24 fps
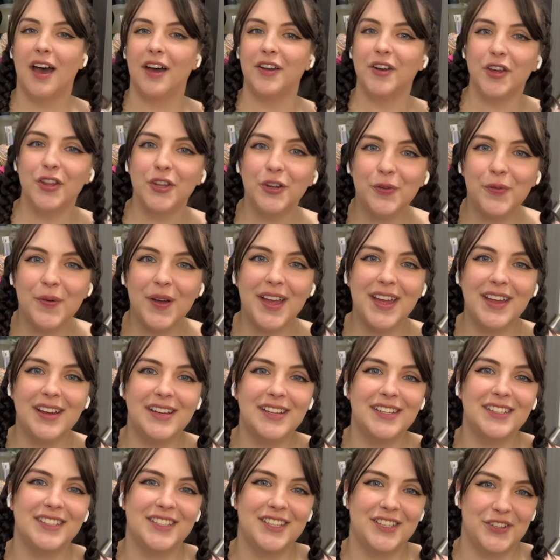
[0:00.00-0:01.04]
Another
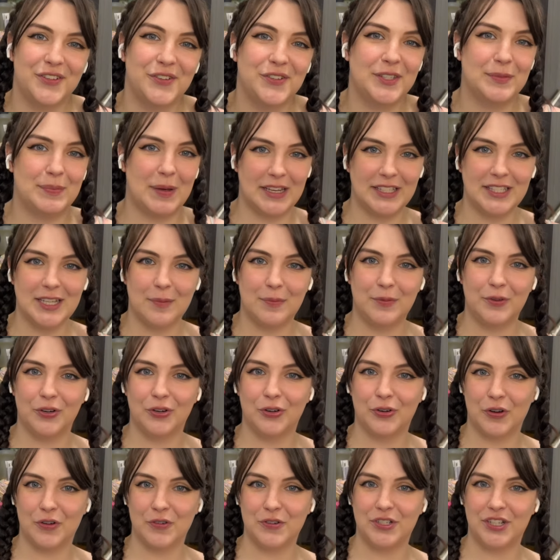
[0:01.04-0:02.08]
way to spice up your
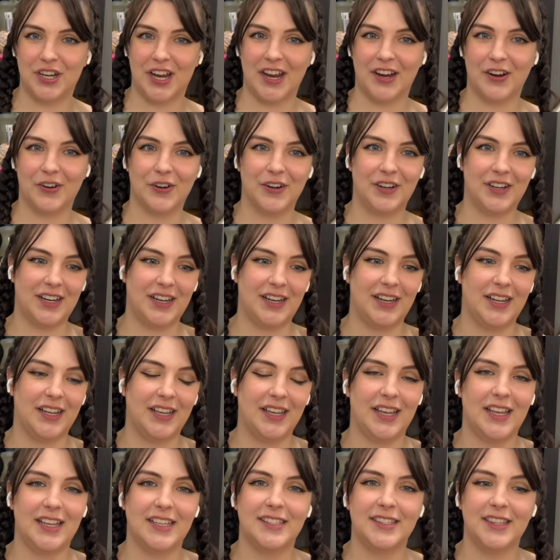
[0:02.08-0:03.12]
crochet or knitting
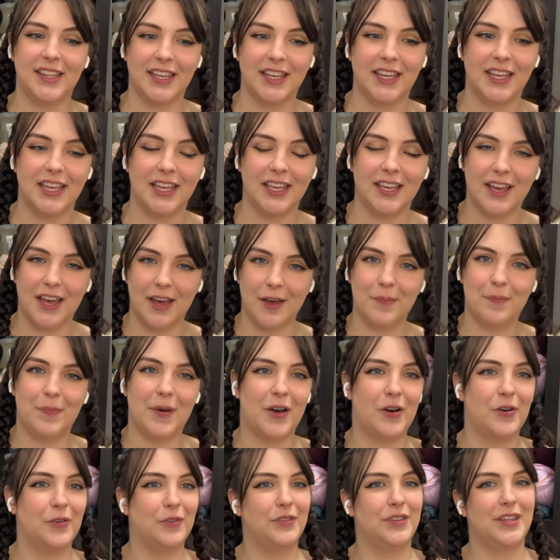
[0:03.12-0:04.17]
is thinking
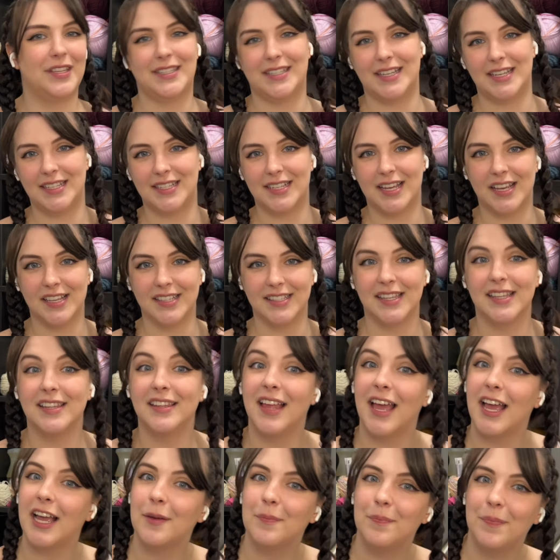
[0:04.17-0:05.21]
about the details
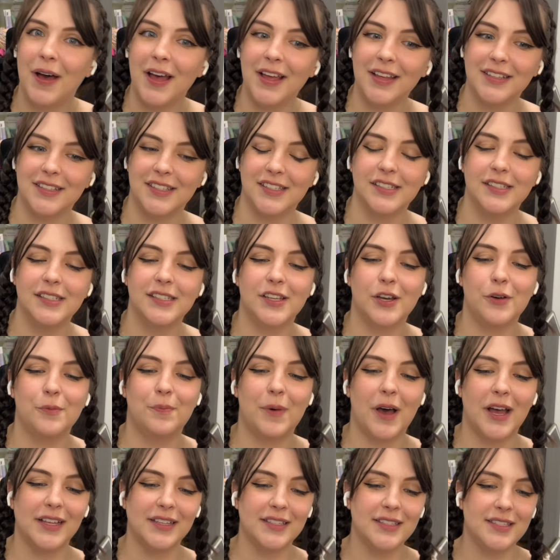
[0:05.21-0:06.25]
like buttons. So
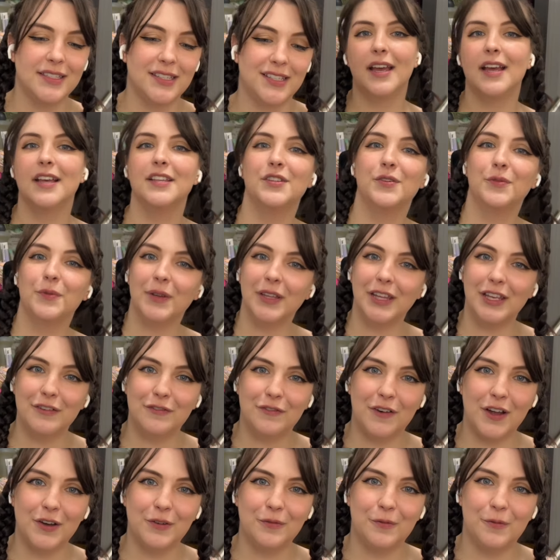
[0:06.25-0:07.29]
buttons is a really
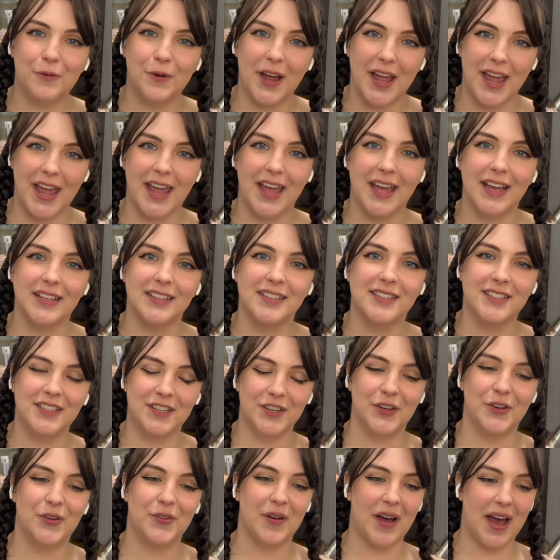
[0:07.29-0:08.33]
fun way
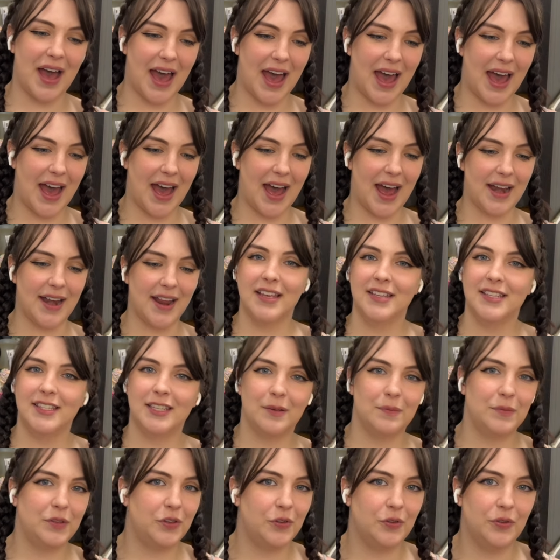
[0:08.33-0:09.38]
to add
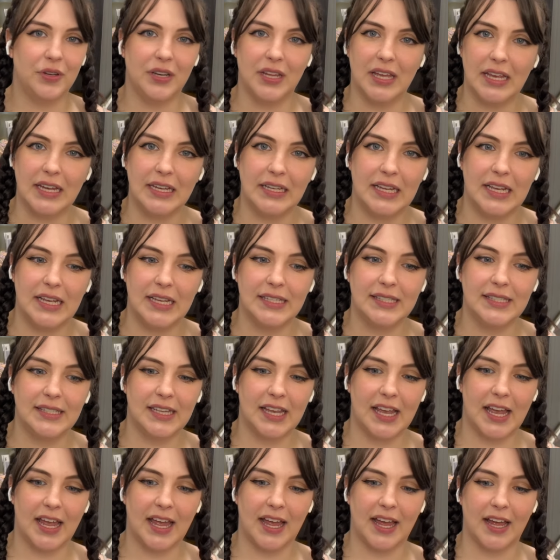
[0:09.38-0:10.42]
some uniqueness
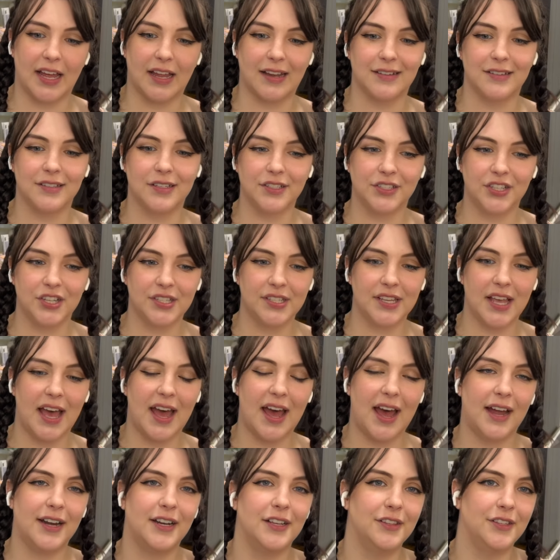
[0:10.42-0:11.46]
and just
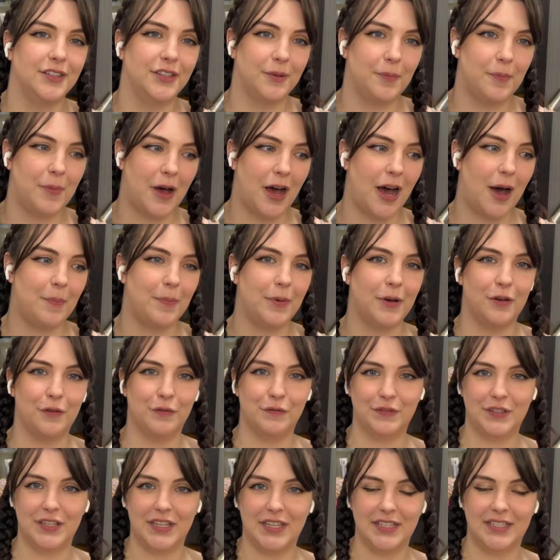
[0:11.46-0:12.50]
add a little pop
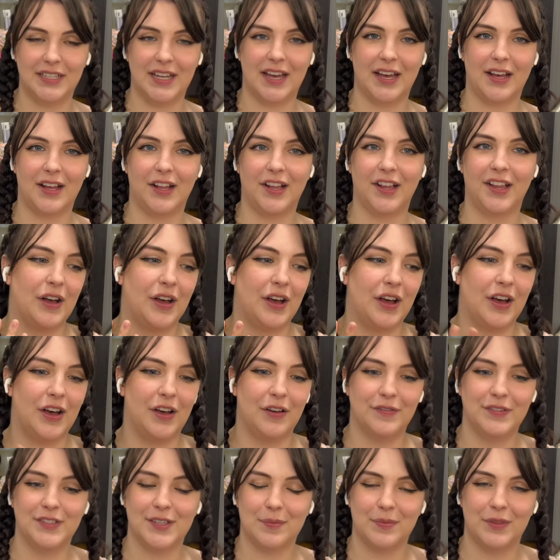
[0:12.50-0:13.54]
of detail
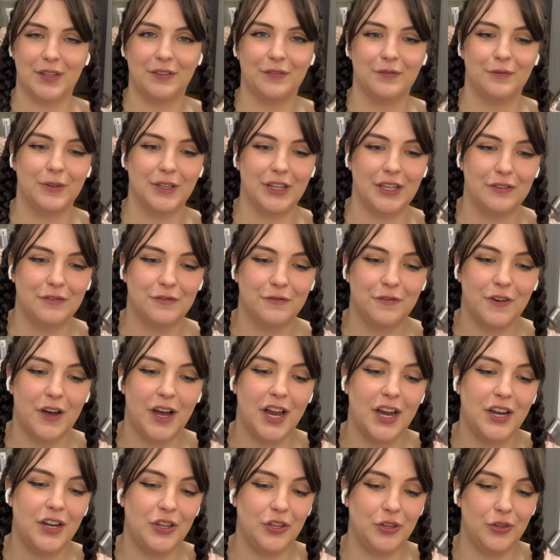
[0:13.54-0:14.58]
of something really
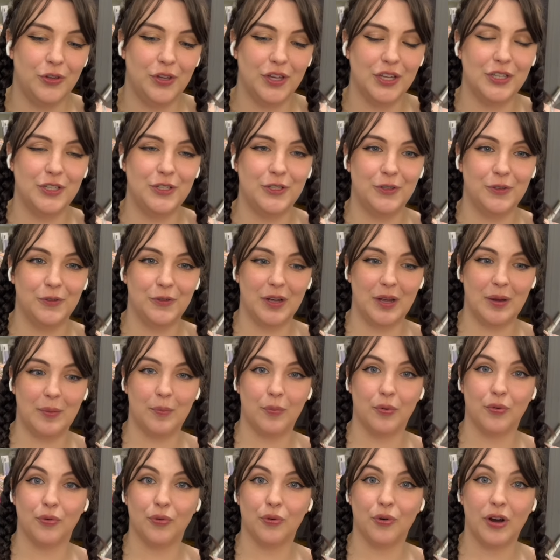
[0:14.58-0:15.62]
fun. You can do
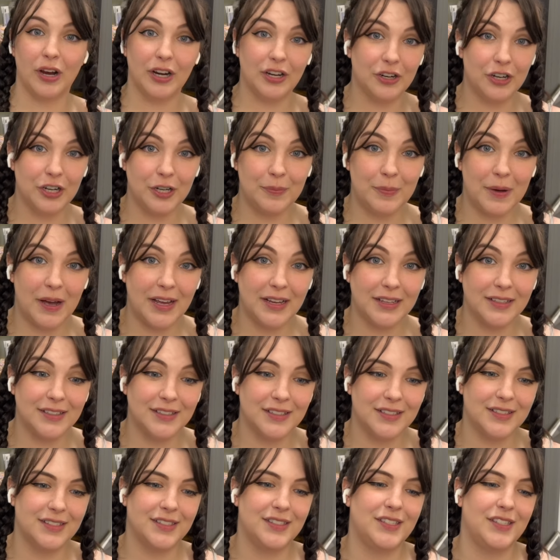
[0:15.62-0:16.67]
embroidered
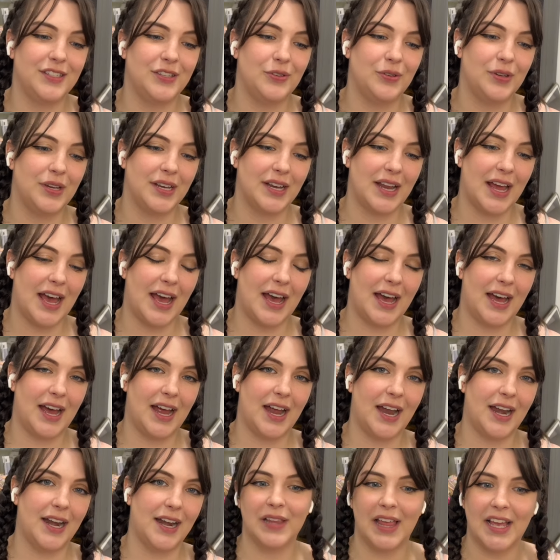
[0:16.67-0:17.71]
buttons, you can
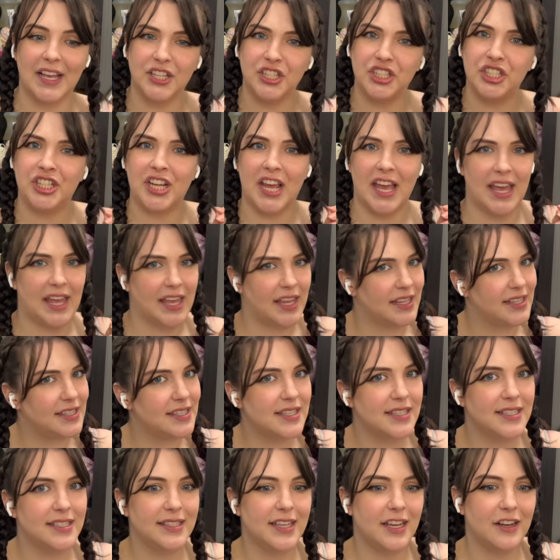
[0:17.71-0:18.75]
add like chains
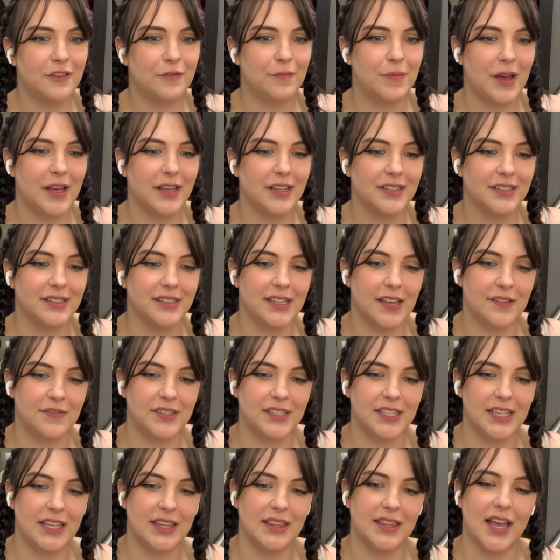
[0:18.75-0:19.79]
instead of buttons. I've
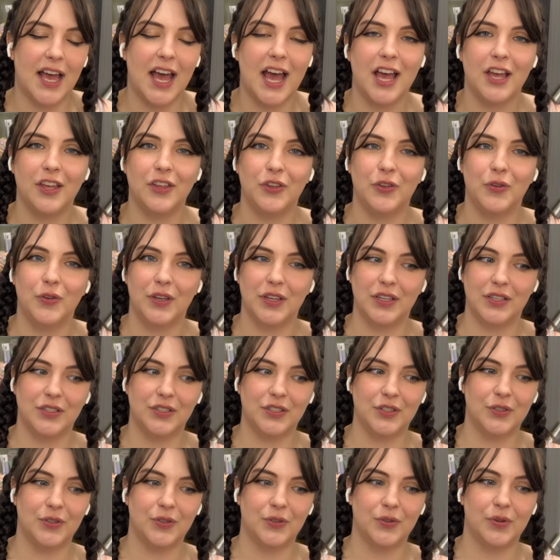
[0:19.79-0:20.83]
seen that. You can
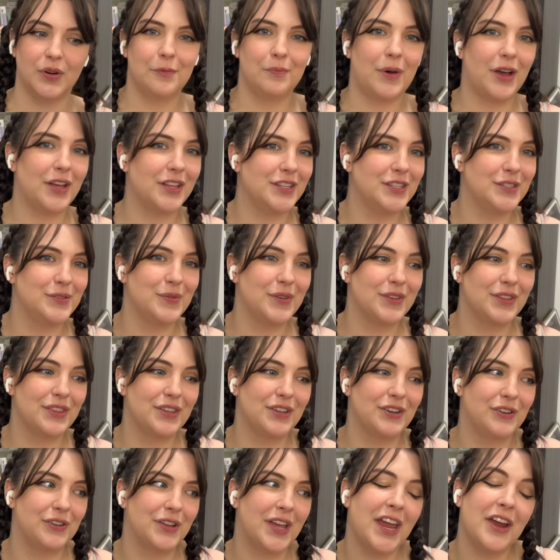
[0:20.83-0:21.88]
do buttons with
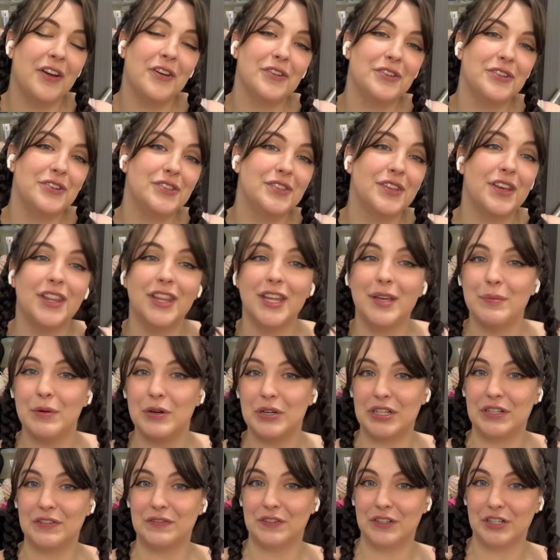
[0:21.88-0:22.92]
little characters on them or
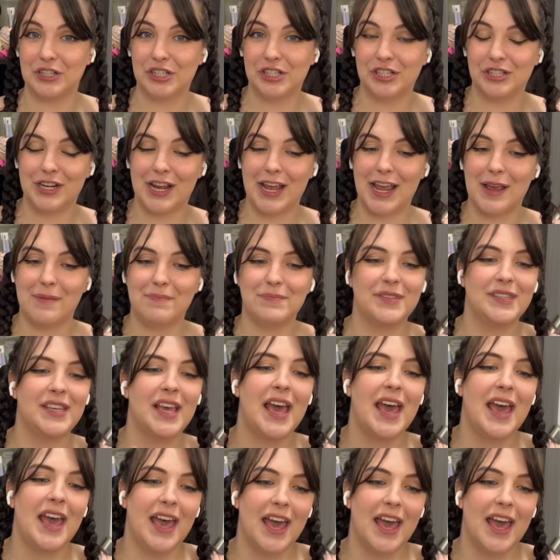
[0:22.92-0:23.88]
different shapes.